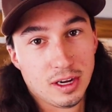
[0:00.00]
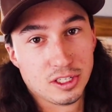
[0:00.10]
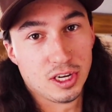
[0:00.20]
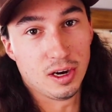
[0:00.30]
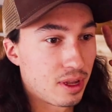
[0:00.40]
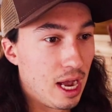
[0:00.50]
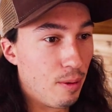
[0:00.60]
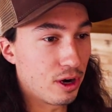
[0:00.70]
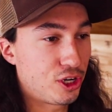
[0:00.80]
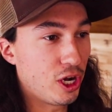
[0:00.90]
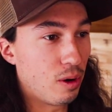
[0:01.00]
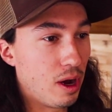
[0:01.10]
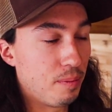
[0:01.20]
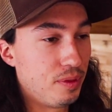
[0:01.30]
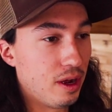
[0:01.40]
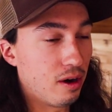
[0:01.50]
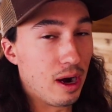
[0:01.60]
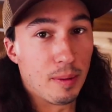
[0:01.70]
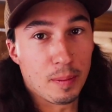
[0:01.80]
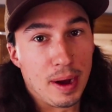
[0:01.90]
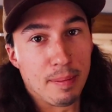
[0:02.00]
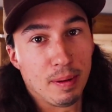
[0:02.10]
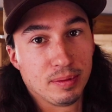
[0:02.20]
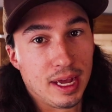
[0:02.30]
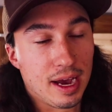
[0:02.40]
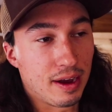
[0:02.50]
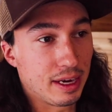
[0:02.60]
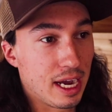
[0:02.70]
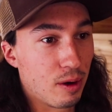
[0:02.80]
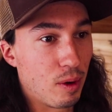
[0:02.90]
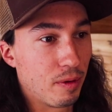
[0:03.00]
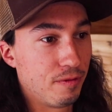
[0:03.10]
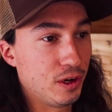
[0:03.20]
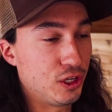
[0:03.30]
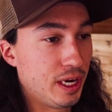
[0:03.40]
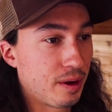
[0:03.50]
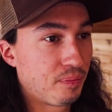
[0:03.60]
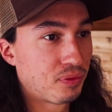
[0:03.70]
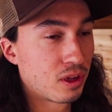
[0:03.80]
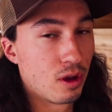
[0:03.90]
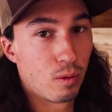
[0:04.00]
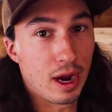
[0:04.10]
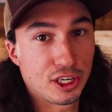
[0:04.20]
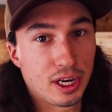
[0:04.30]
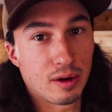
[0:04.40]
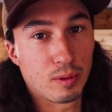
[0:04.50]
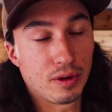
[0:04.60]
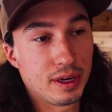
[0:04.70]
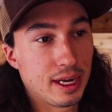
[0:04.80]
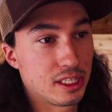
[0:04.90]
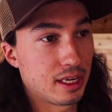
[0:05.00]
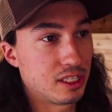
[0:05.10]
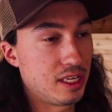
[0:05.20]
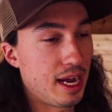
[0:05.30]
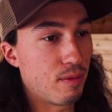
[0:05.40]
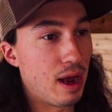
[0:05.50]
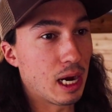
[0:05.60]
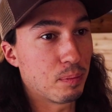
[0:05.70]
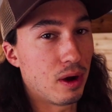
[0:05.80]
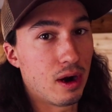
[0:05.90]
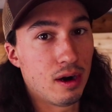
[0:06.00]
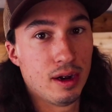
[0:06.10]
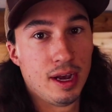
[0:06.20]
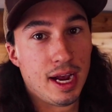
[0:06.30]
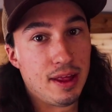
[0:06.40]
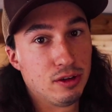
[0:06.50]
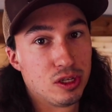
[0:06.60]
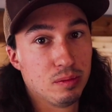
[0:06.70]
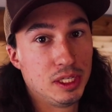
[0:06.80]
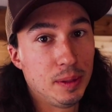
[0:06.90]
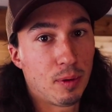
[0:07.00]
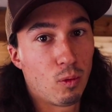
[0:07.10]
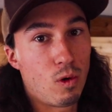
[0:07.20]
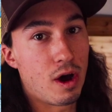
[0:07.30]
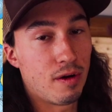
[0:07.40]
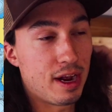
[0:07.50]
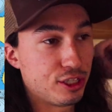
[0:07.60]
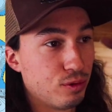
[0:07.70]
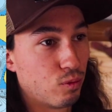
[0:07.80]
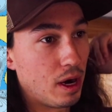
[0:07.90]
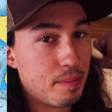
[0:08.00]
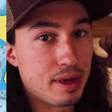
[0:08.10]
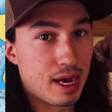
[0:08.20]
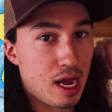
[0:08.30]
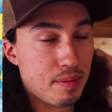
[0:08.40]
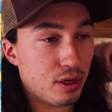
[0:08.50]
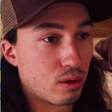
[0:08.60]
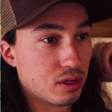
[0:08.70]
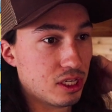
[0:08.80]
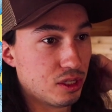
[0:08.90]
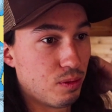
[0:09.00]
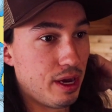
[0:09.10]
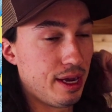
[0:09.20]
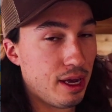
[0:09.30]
So I want to show up there. I want to pop up that uh, kind of what we're fishing. We're actually on a really nice like sand rock bar and there's some deeper water actually right behind me towards this way.